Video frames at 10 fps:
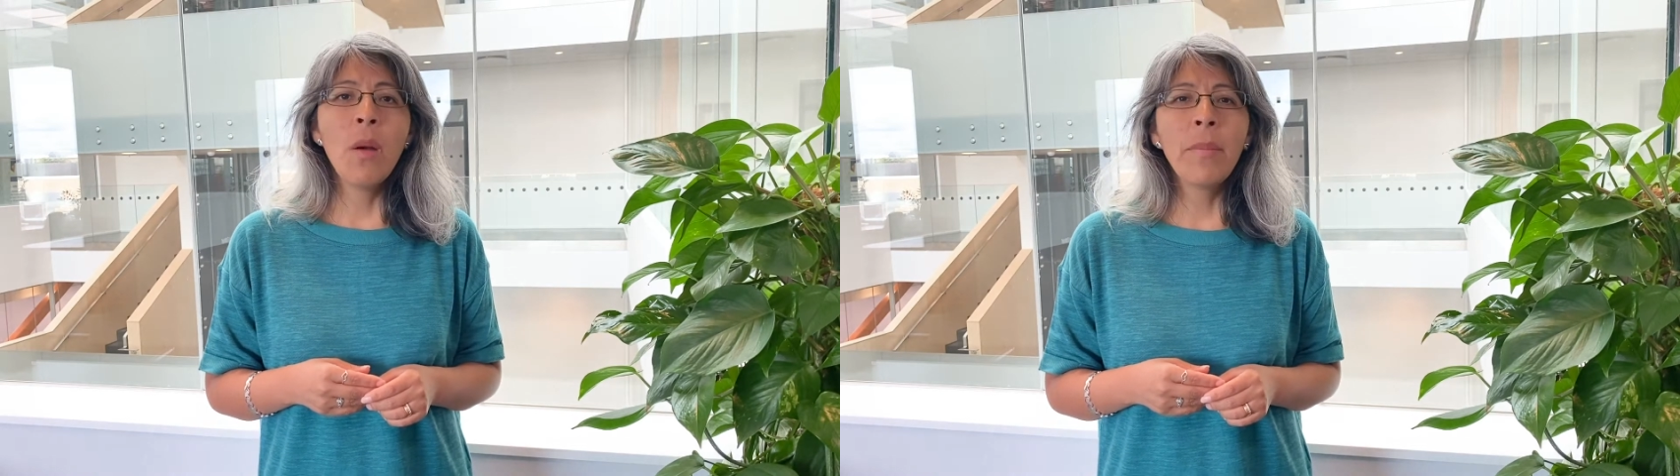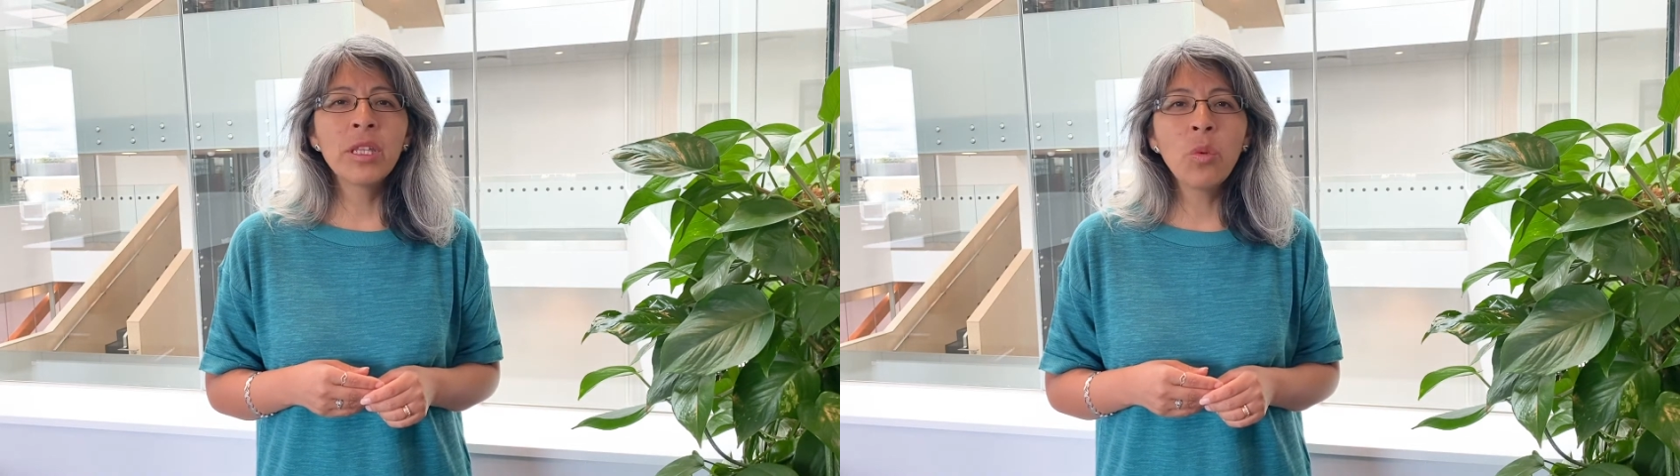
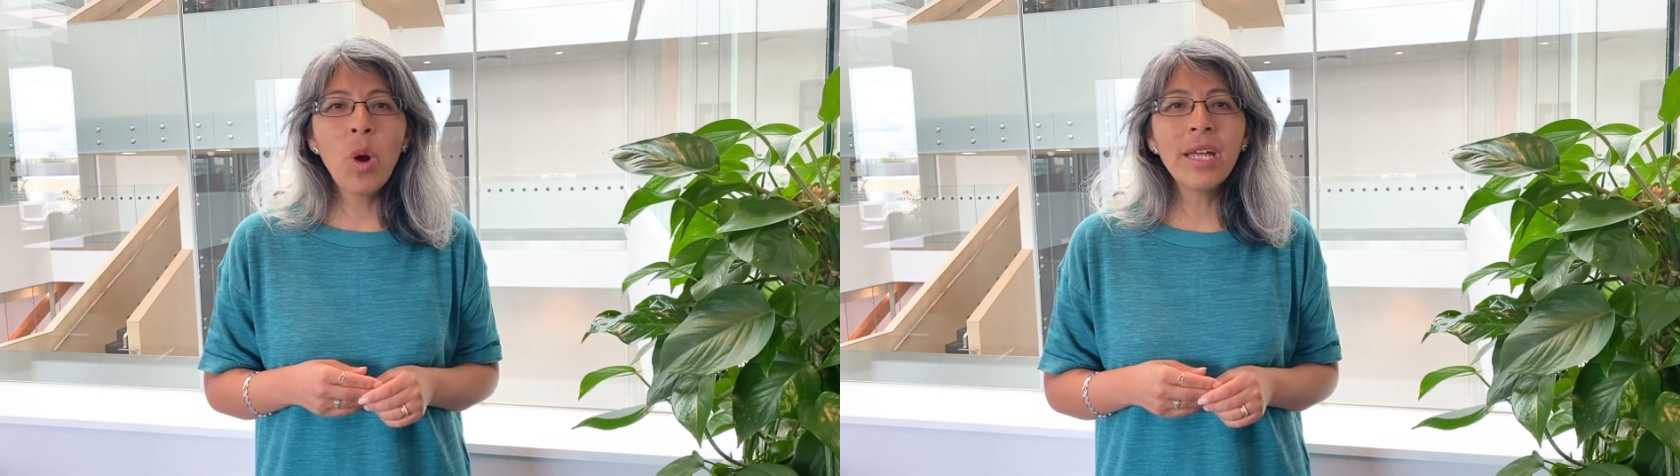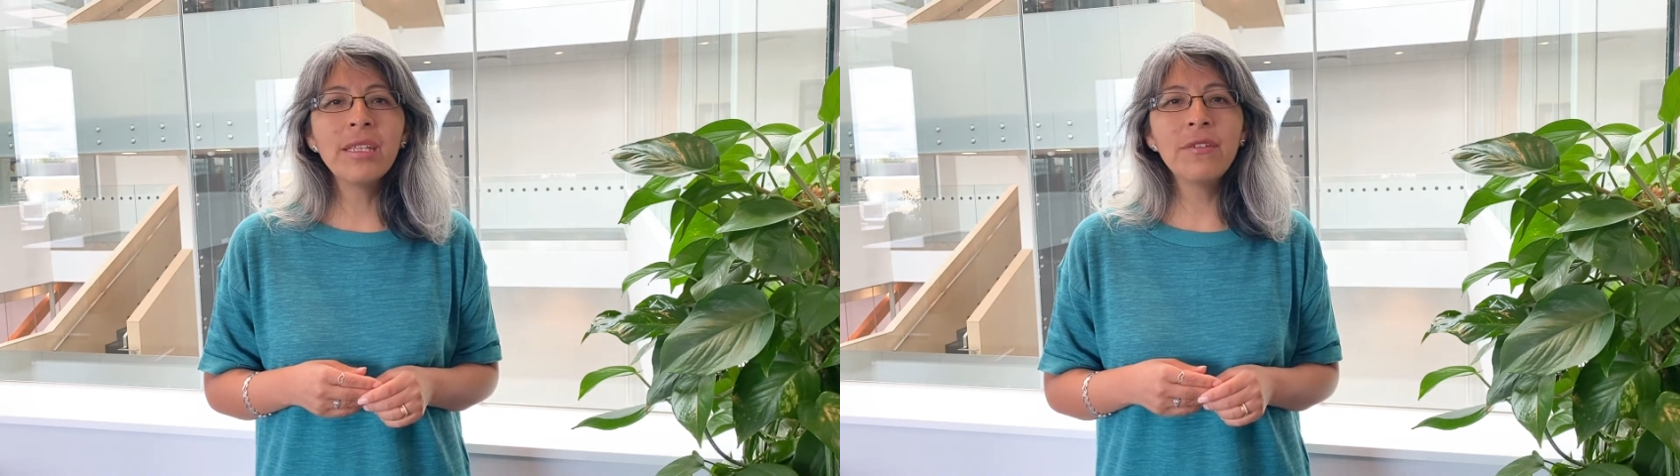But
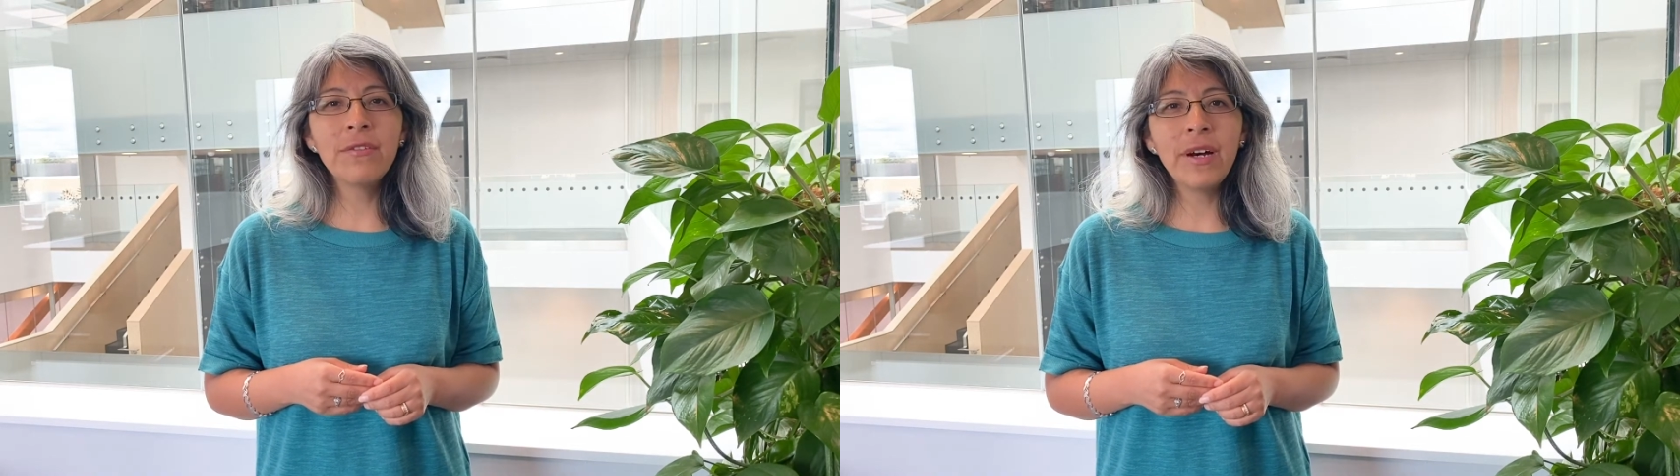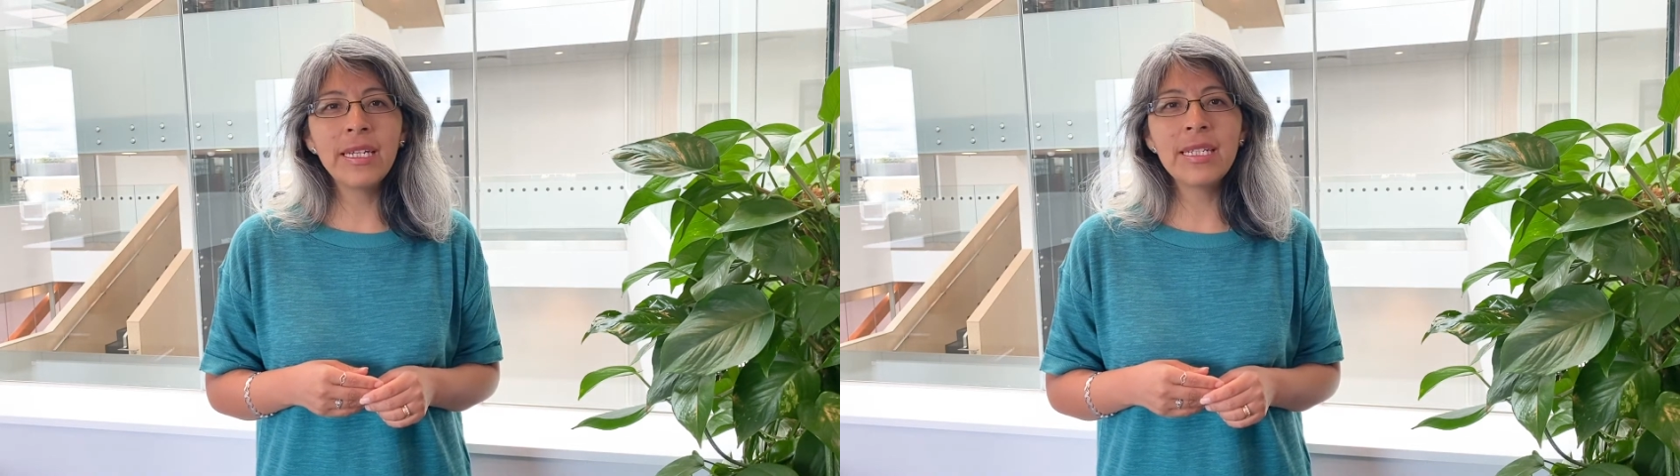what if
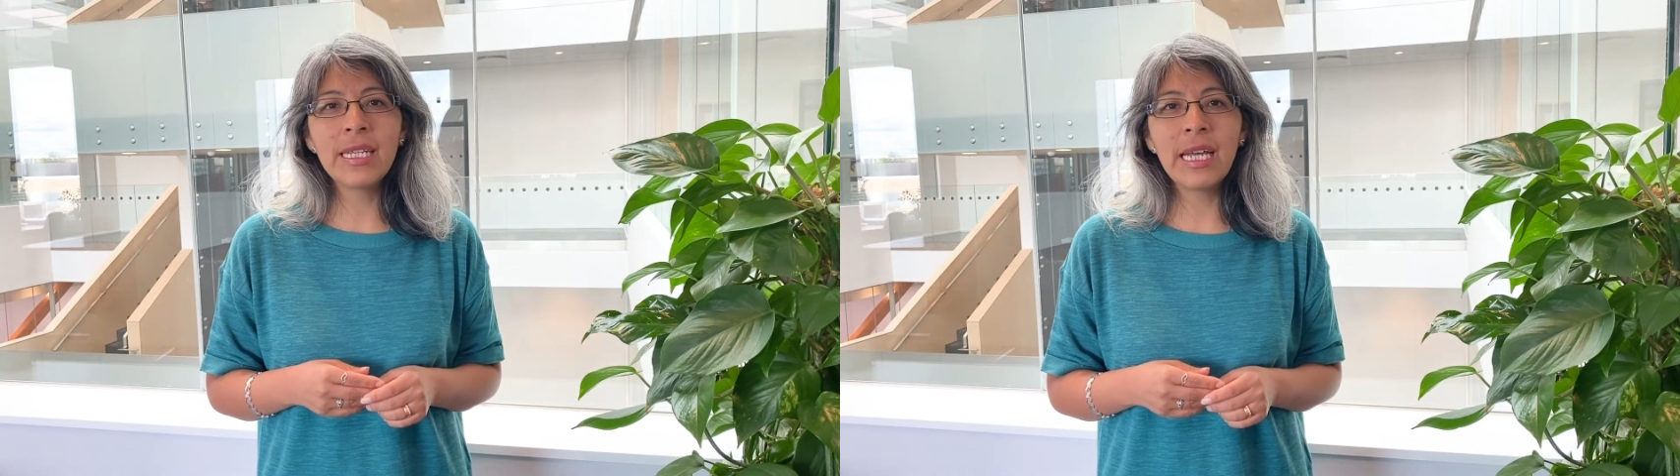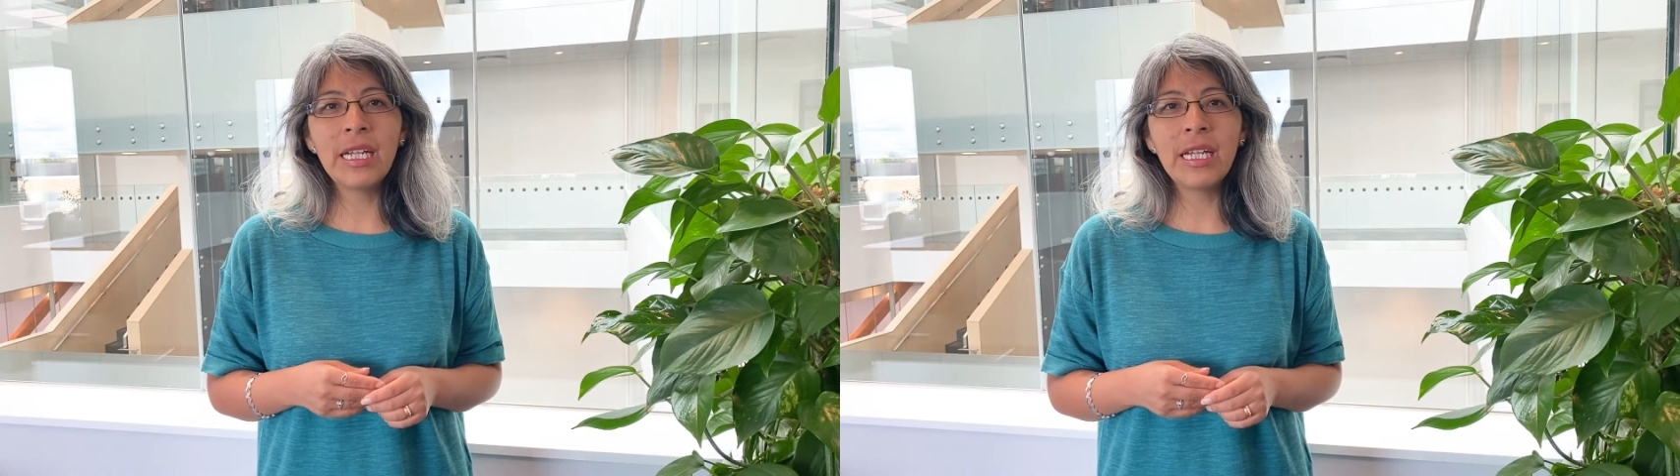I tell